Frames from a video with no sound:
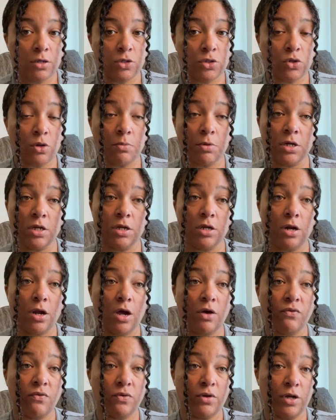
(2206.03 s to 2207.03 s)
So I'm going to get
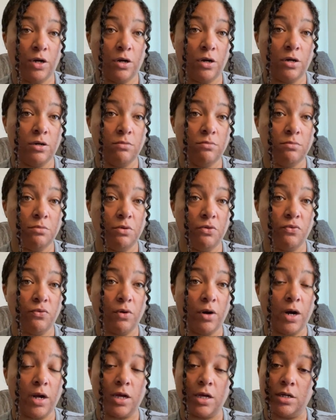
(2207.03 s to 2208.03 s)
off here before
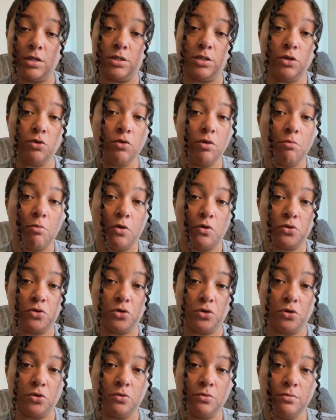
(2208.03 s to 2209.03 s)
I get too
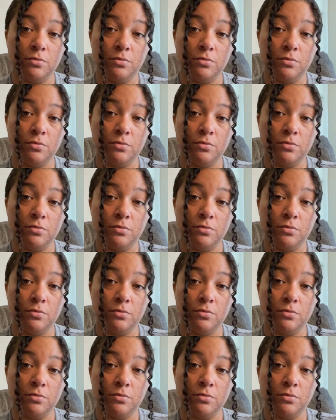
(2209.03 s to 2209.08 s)
emotional